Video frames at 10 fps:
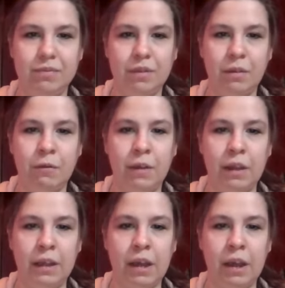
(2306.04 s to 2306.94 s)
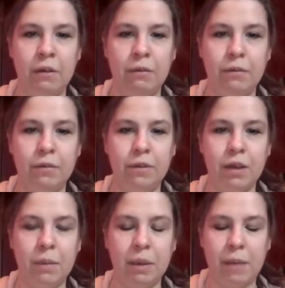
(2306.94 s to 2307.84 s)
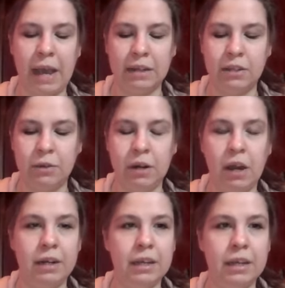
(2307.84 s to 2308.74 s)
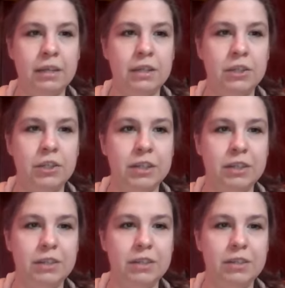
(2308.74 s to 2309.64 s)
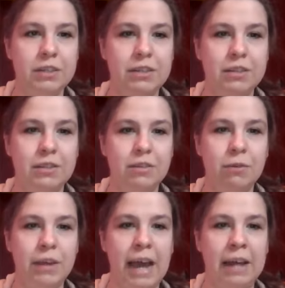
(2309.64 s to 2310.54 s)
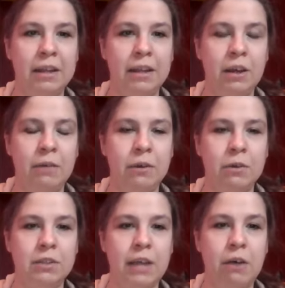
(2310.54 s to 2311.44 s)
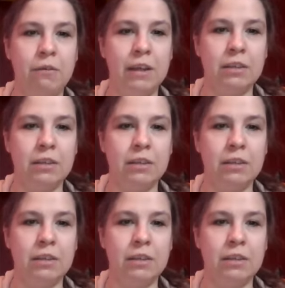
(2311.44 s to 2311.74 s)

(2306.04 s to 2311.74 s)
A feeling of coming back to an unconditioned reality of yourself.